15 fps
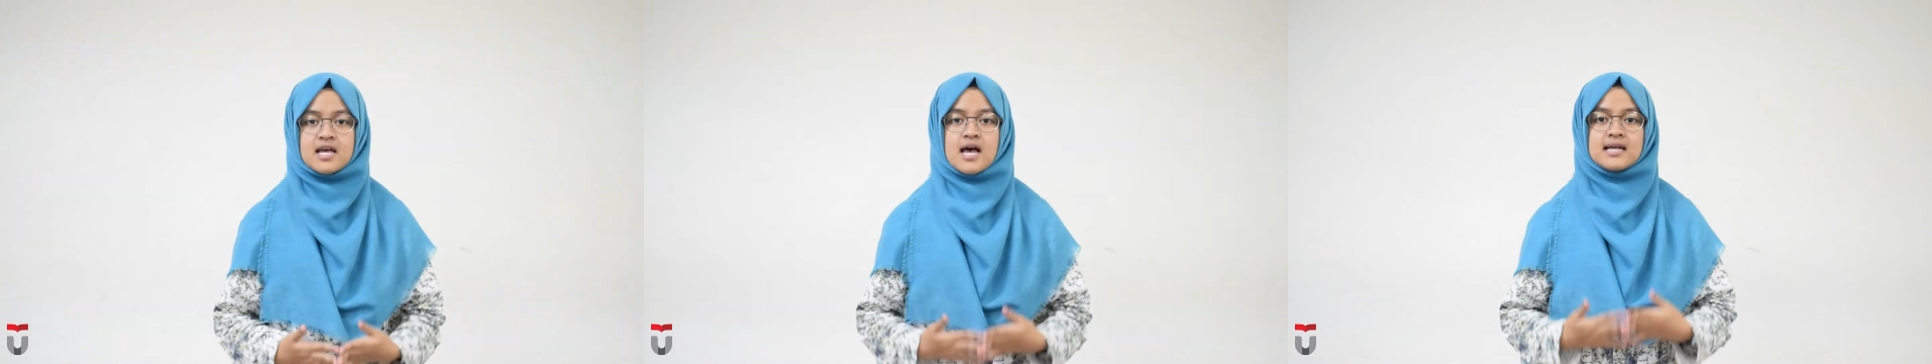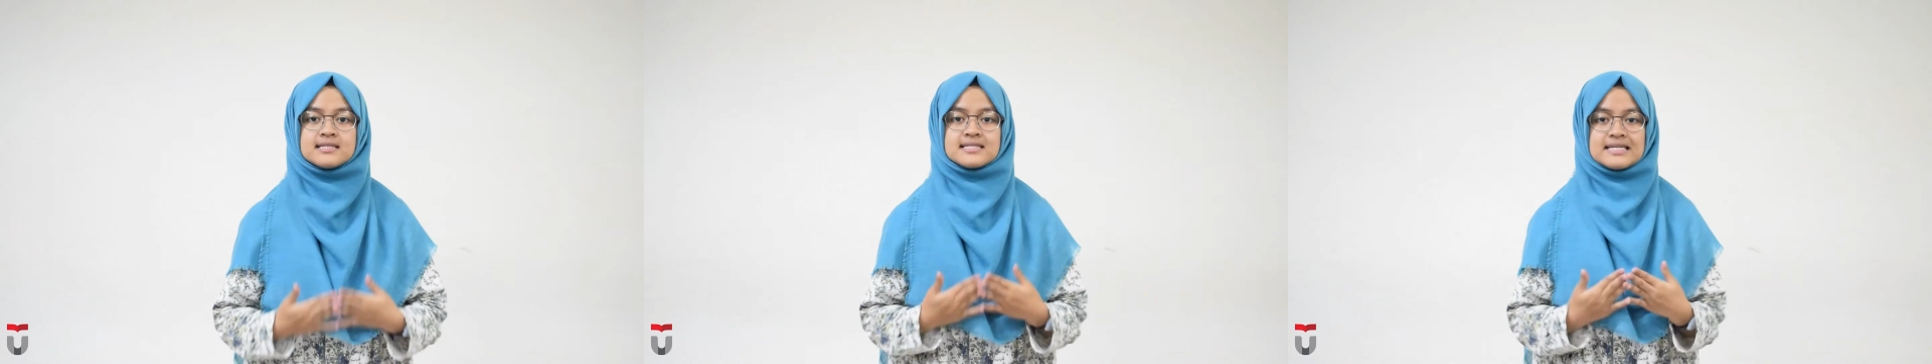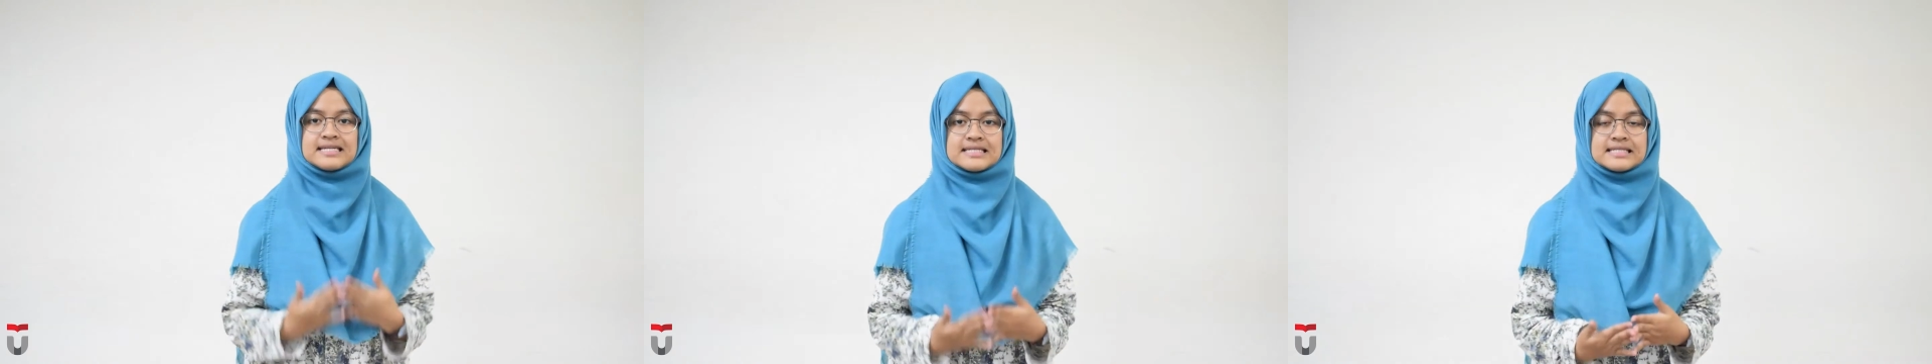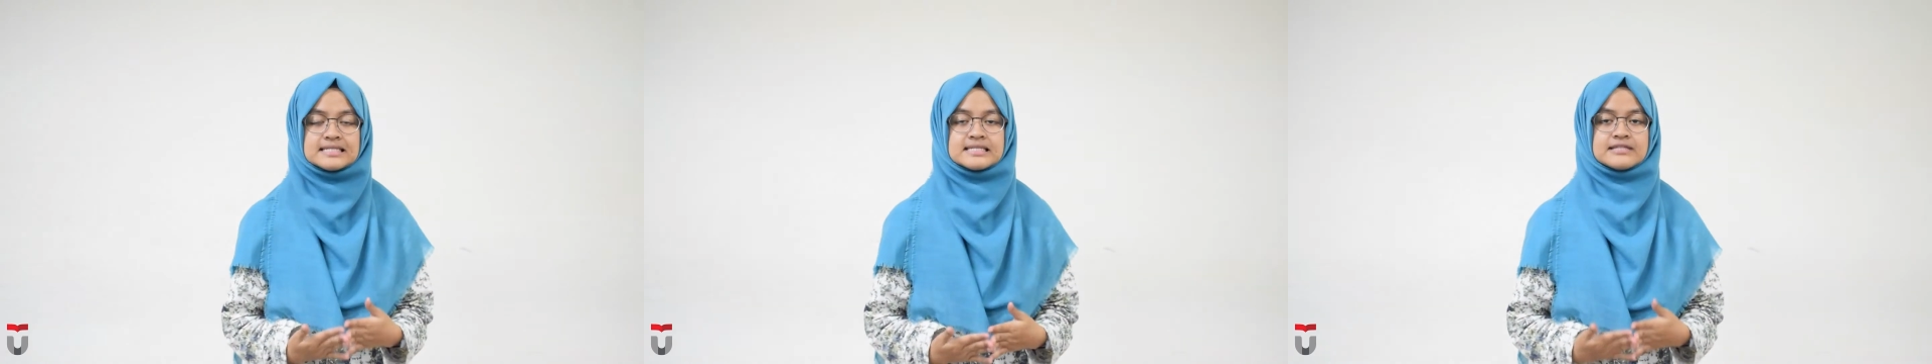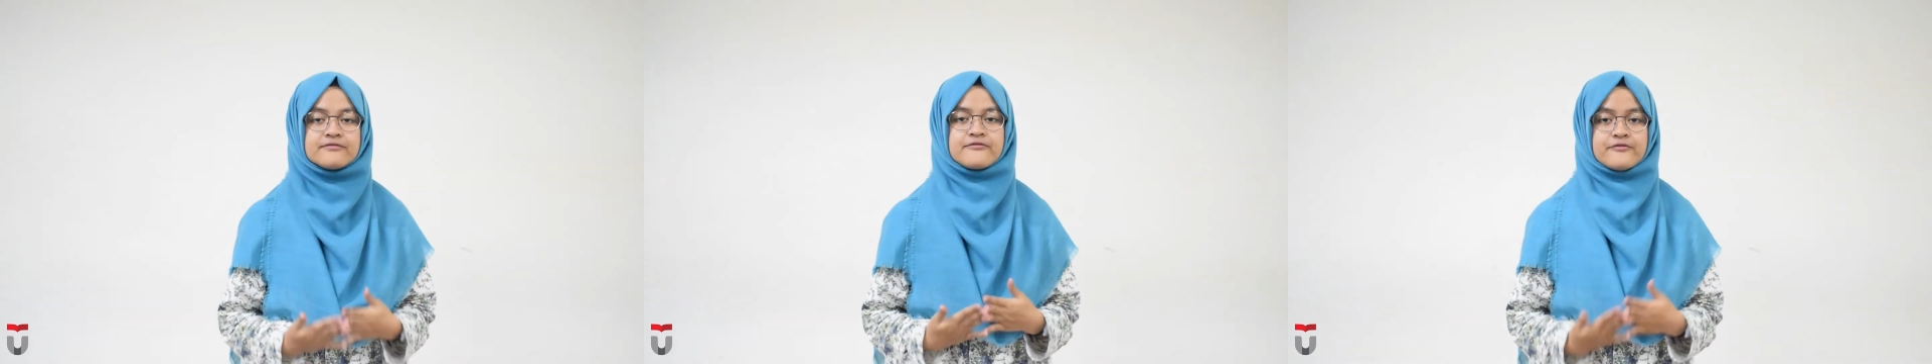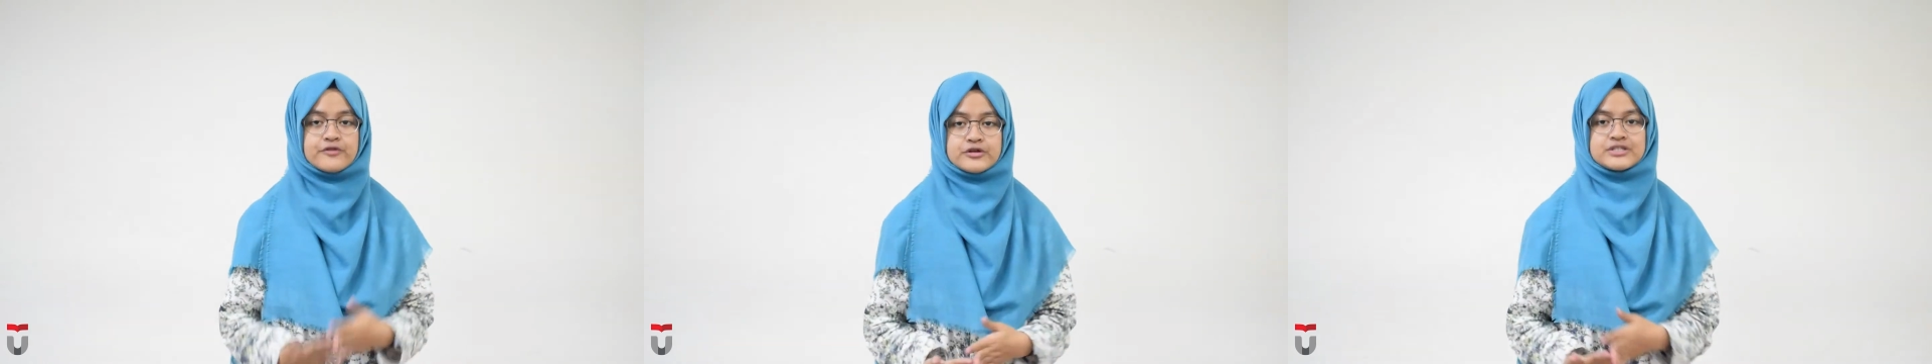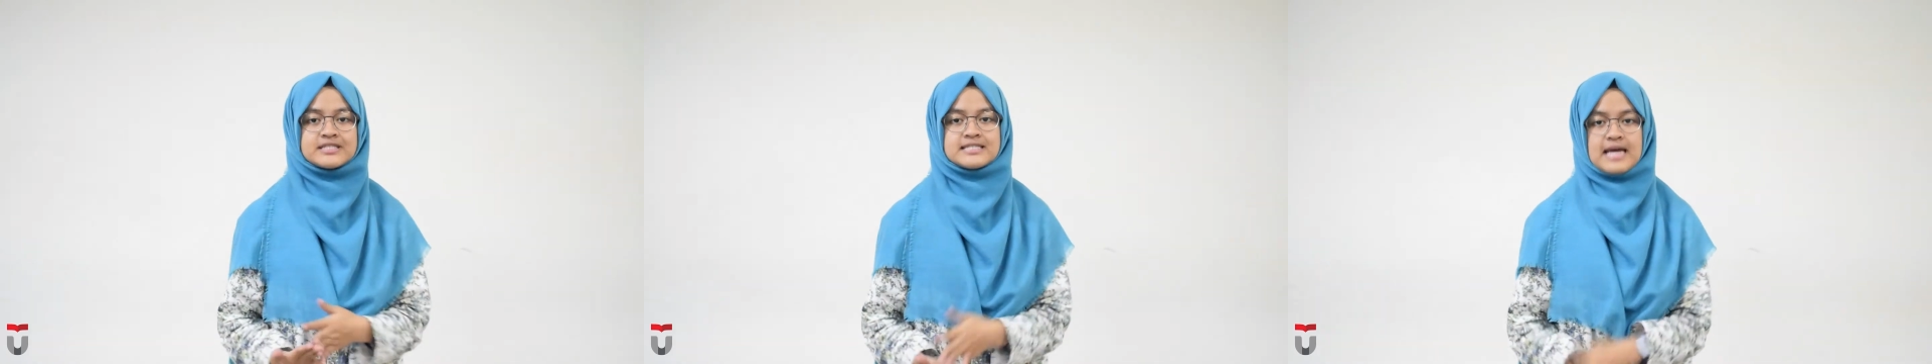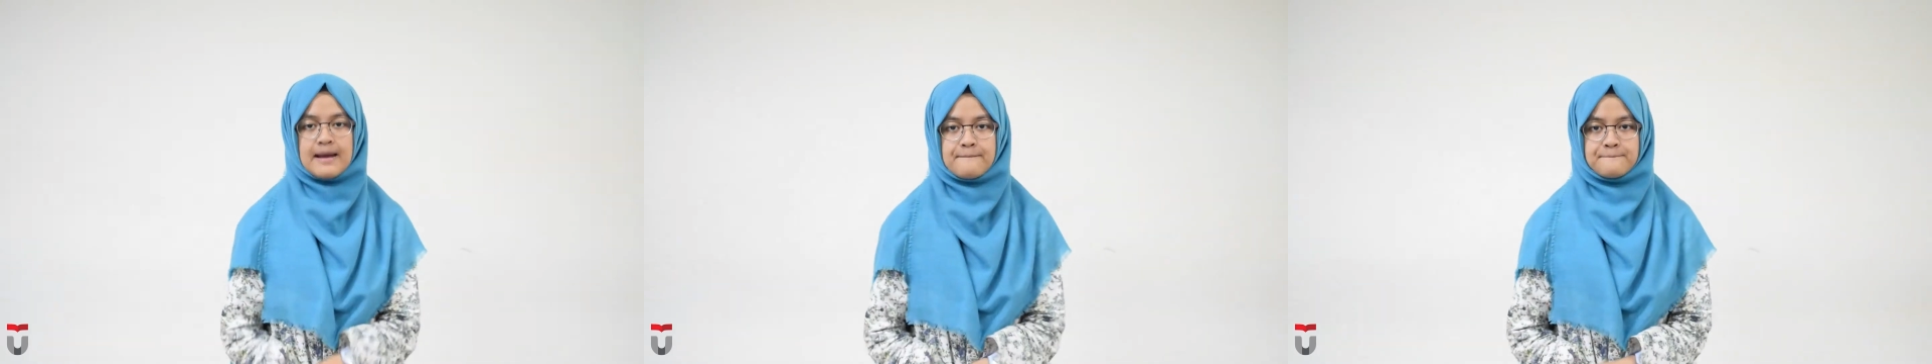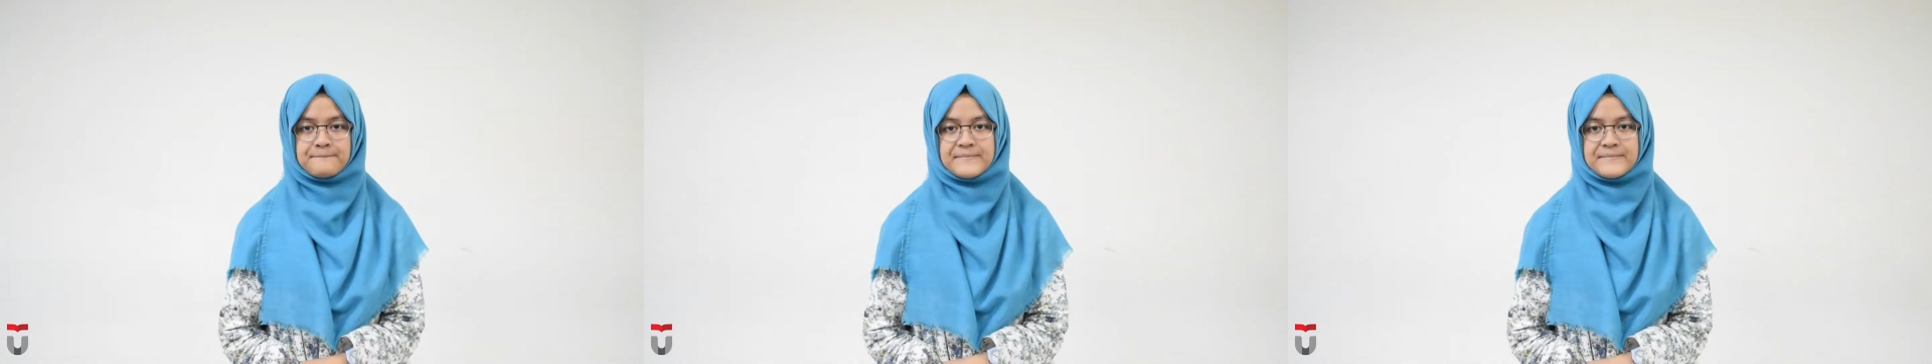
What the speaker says: as it is the first step.